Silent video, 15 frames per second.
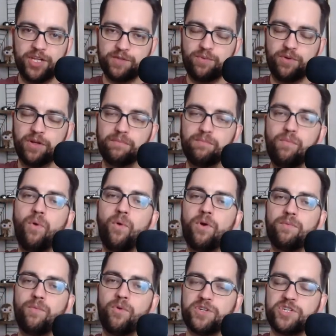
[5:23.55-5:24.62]
it's putting more
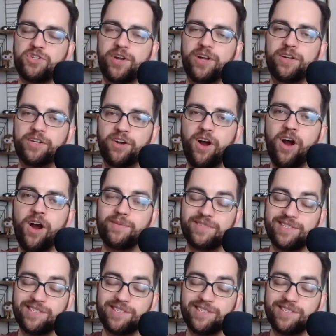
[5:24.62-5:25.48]
and more strain on your arms.